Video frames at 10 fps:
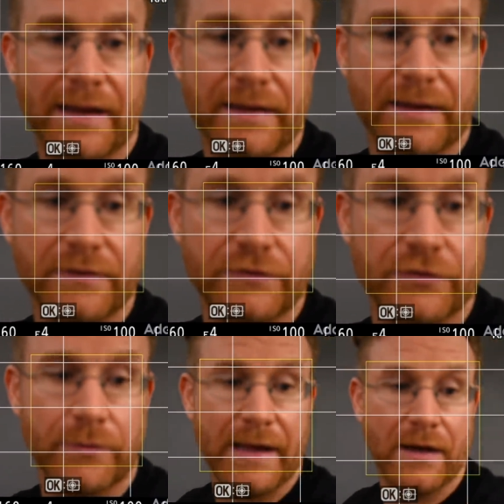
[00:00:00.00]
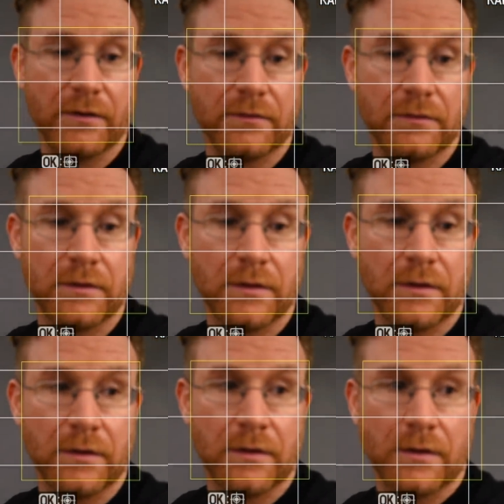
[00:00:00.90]
can zoom out
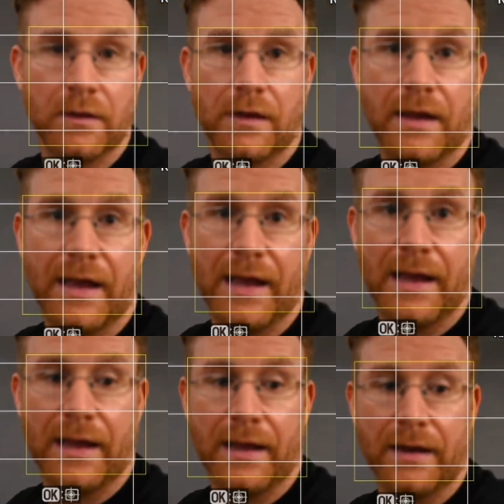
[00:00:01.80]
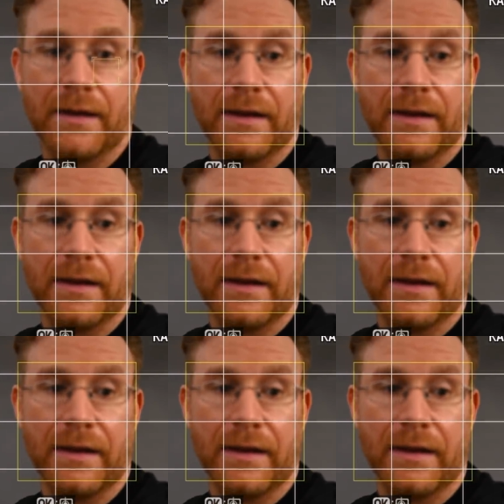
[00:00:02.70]
and